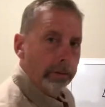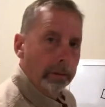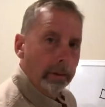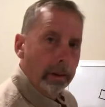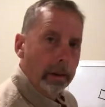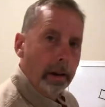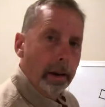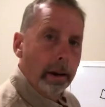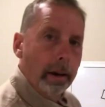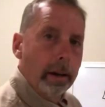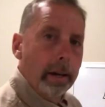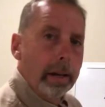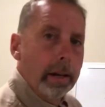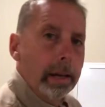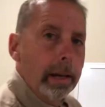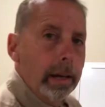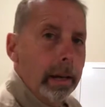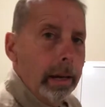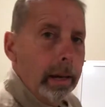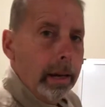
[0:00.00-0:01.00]
in there.
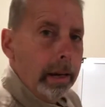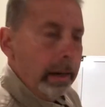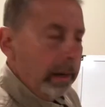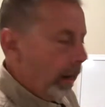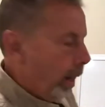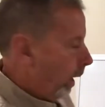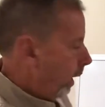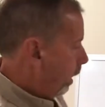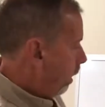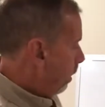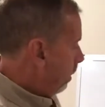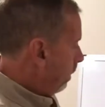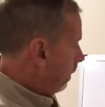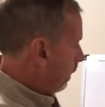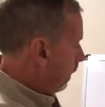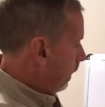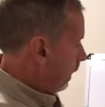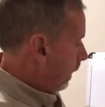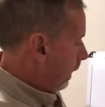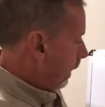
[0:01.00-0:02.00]

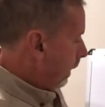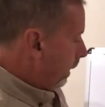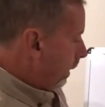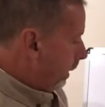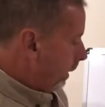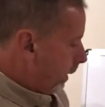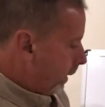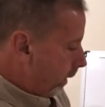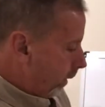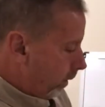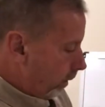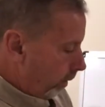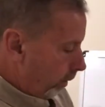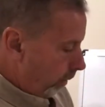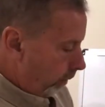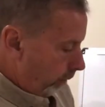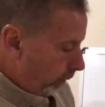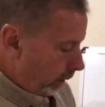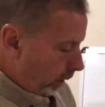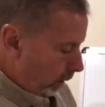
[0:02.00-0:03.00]
Now
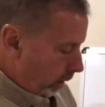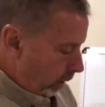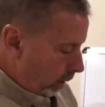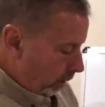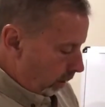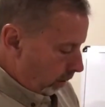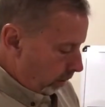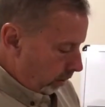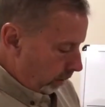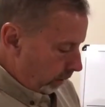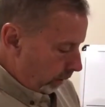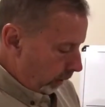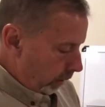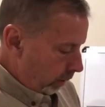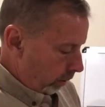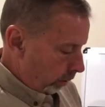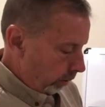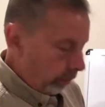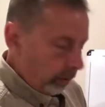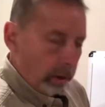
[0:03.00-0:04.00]
years ago they
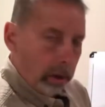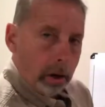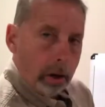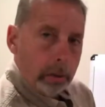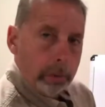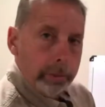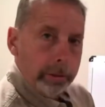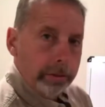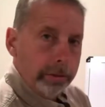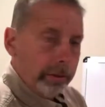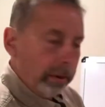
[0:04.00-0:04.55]
used to always